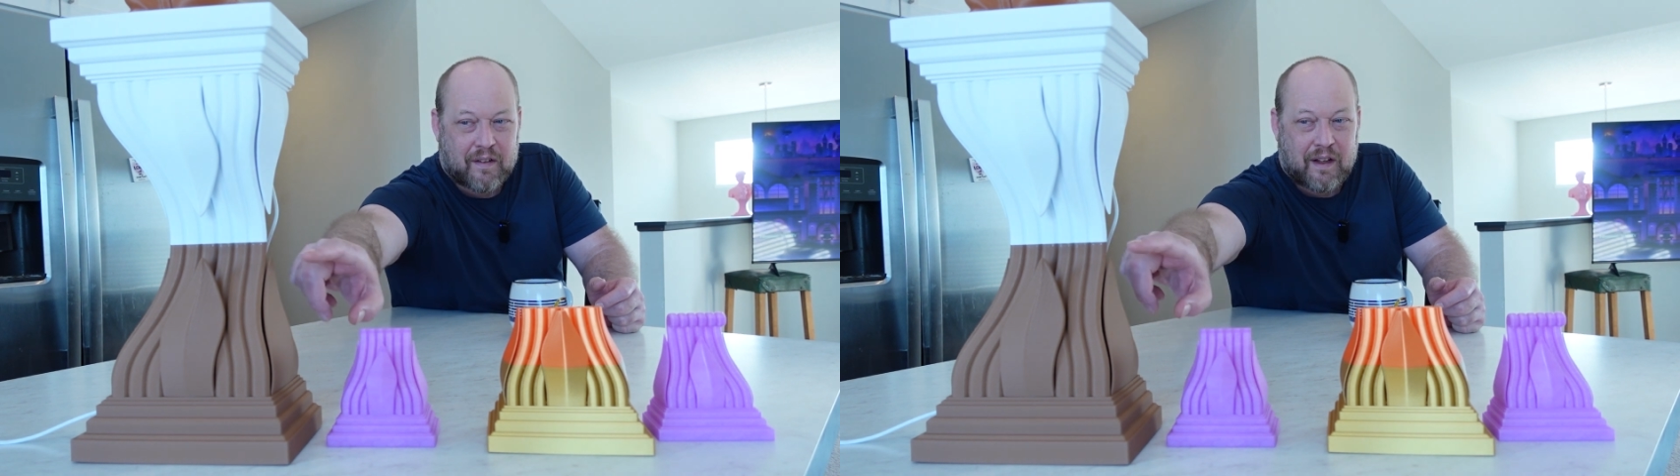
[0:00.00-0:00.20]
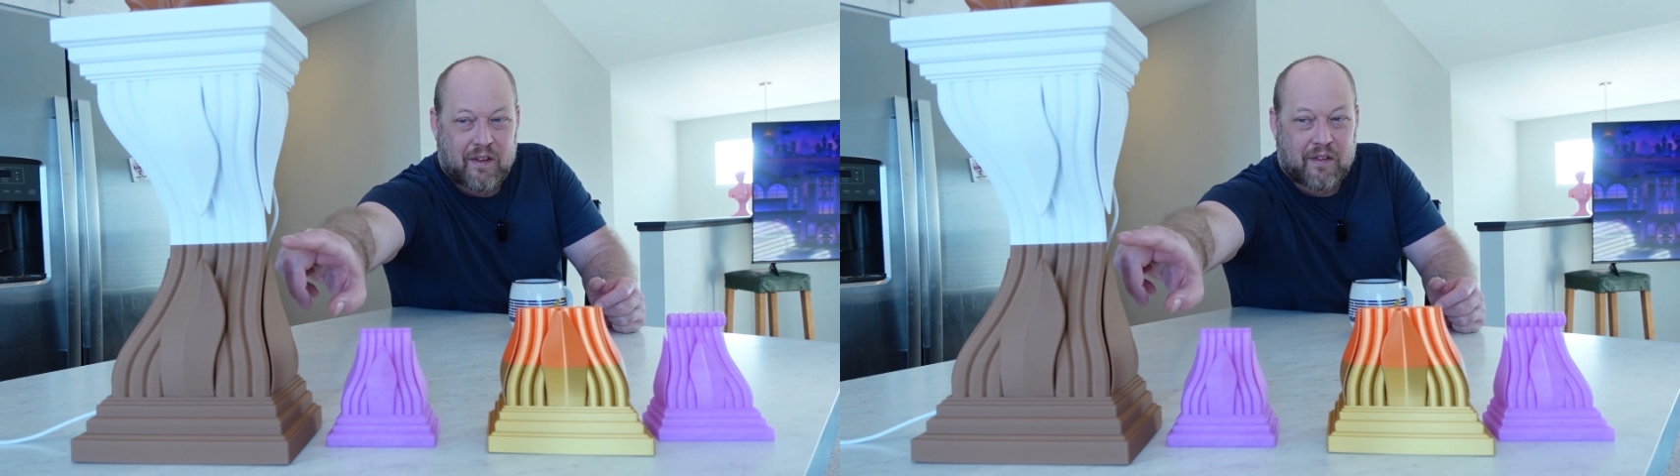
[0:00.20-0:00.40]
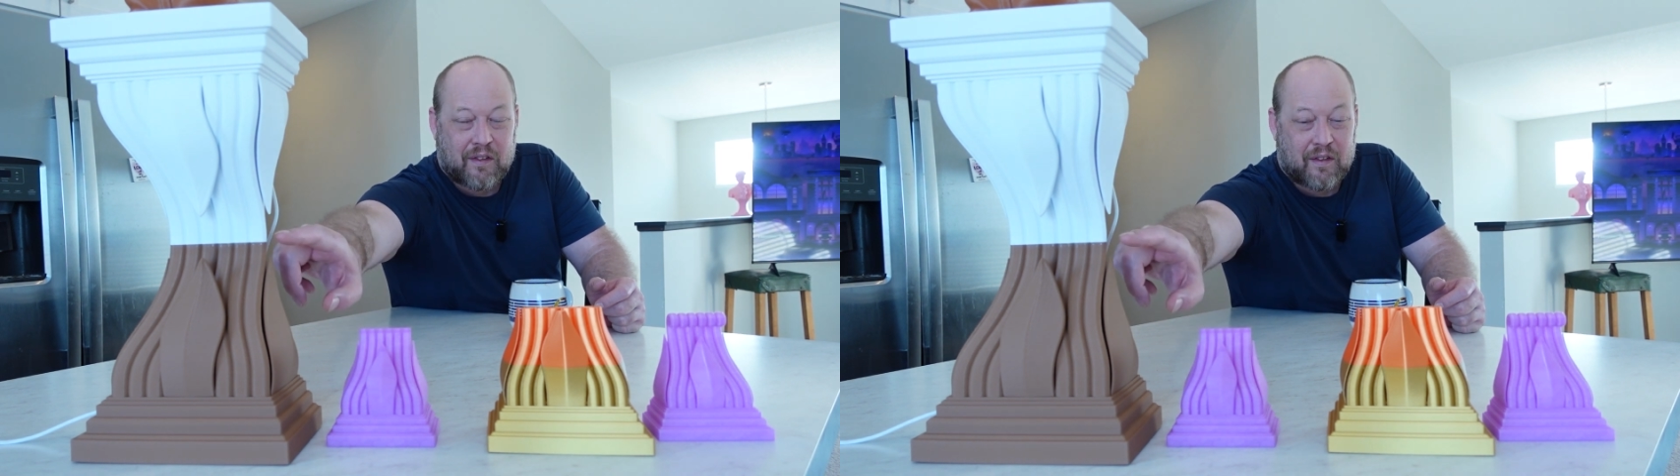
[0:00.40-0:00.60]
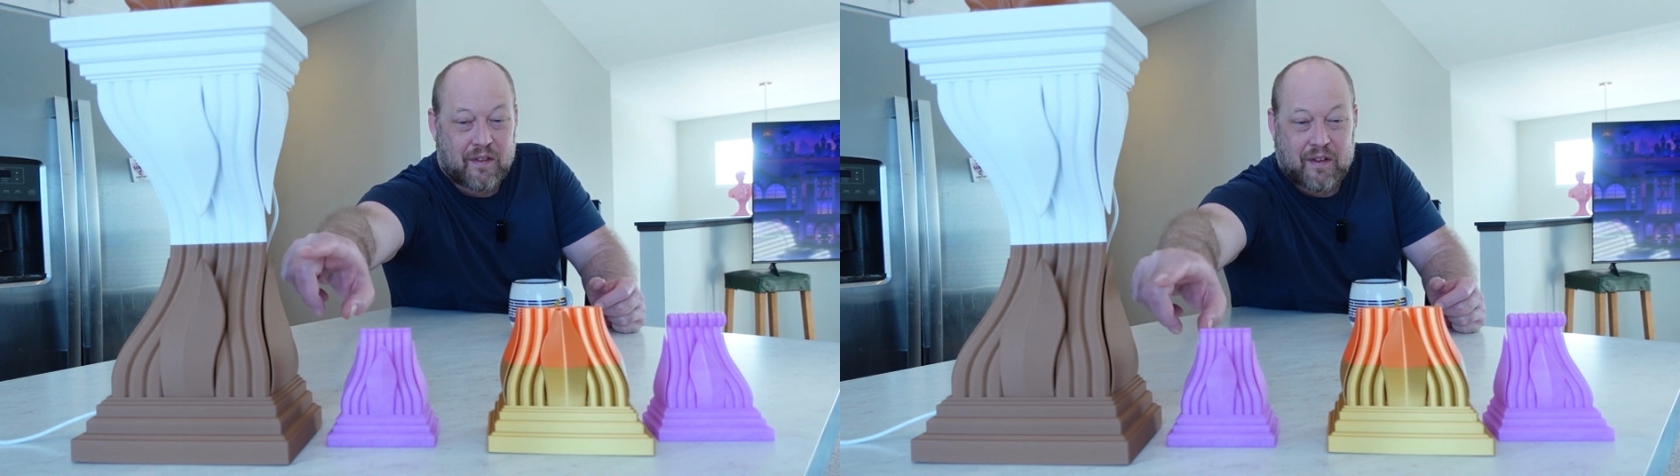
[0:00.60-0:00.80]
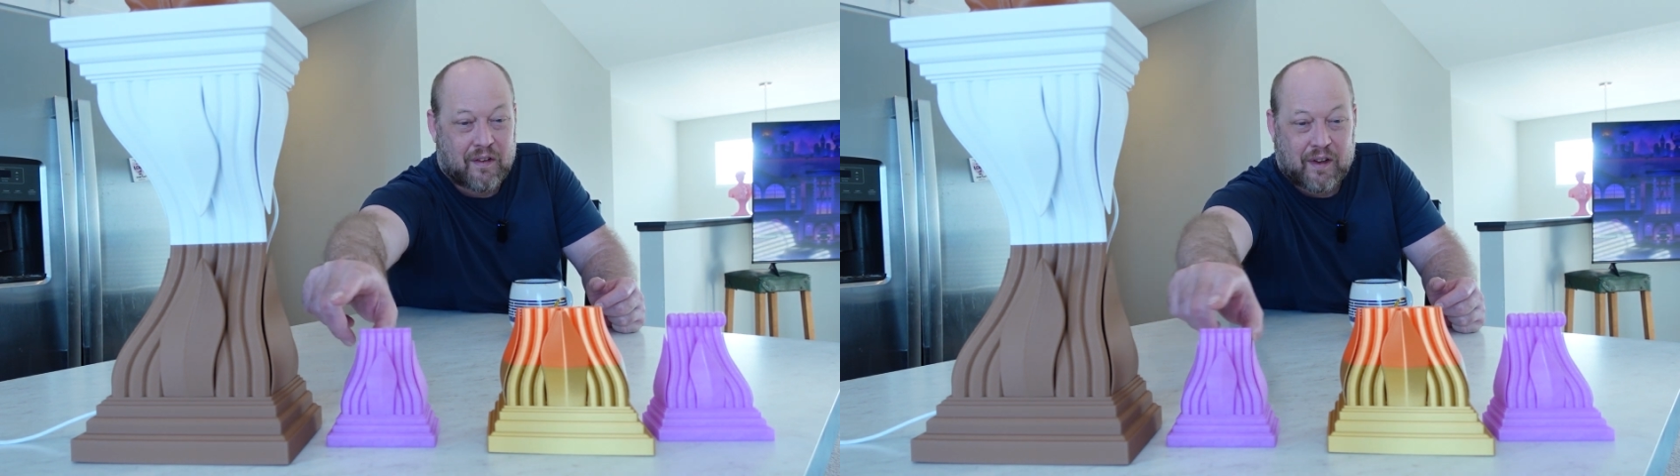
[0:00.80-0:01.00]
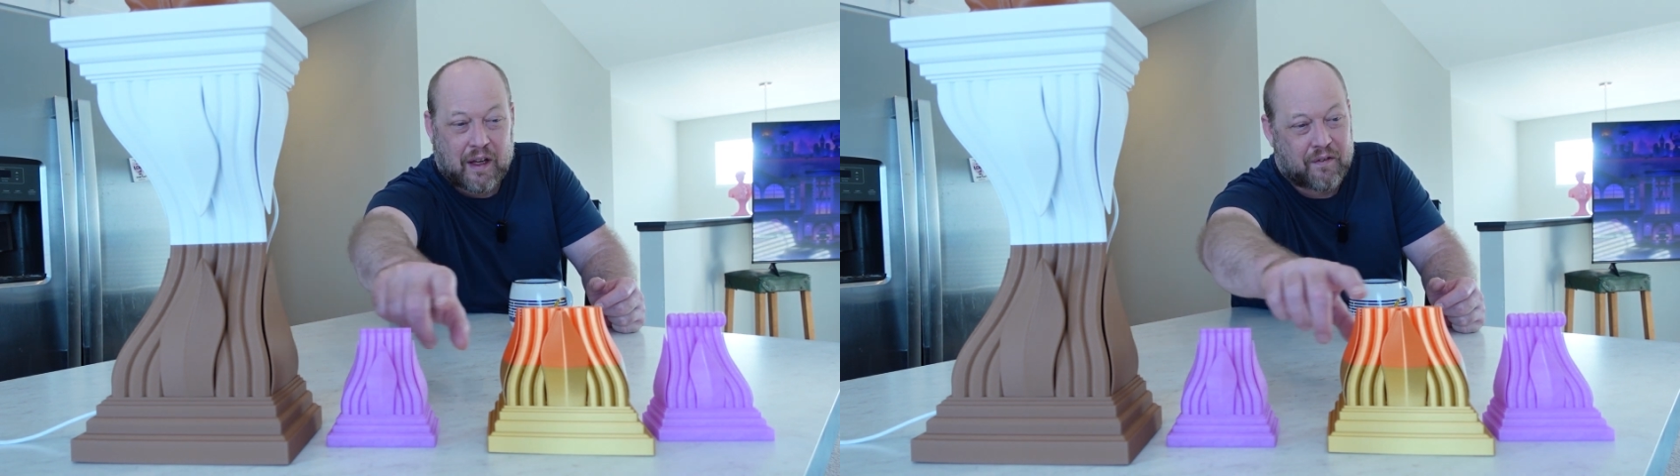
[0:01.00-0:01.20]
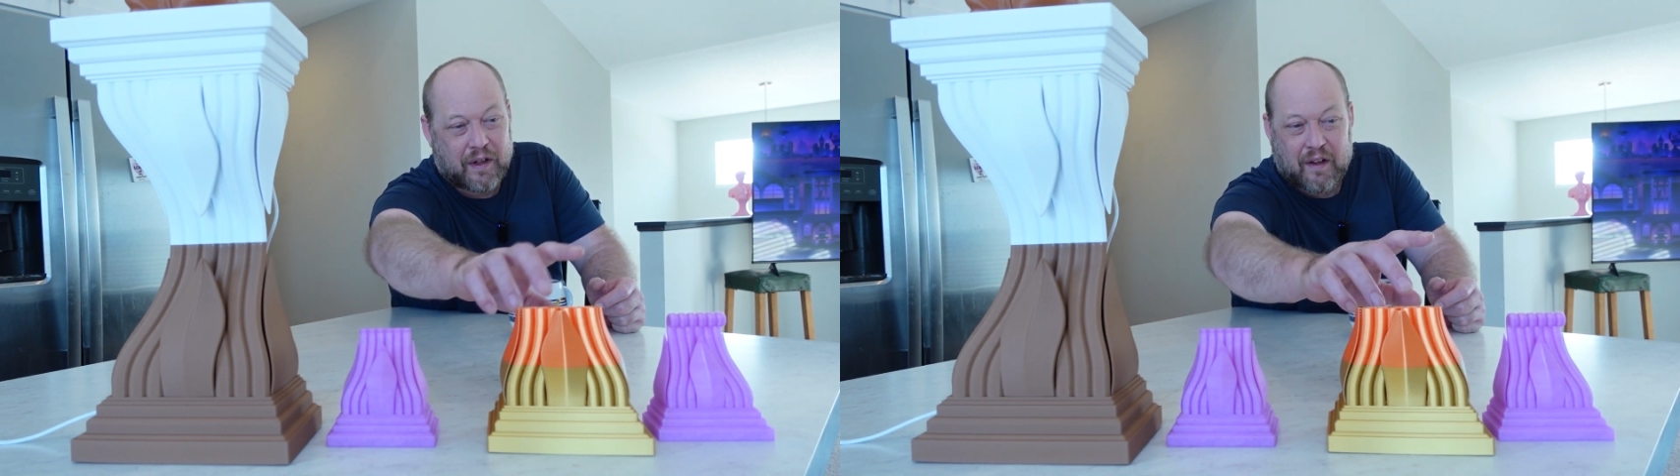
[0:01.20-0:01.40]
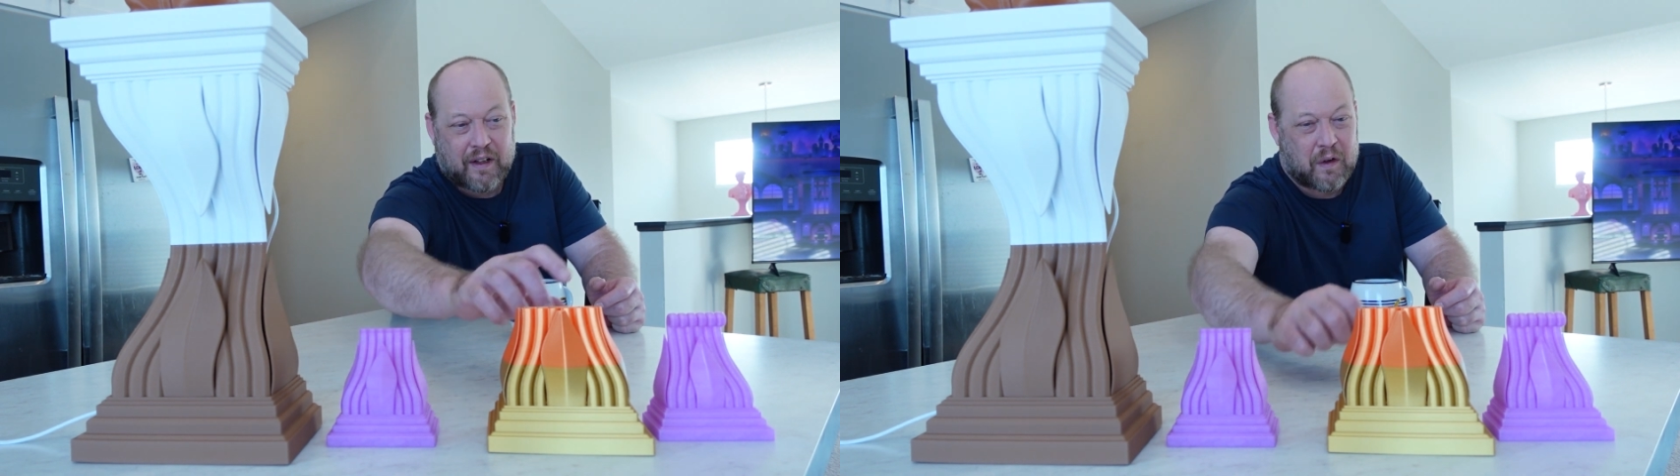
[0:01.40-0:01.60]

These just kept failing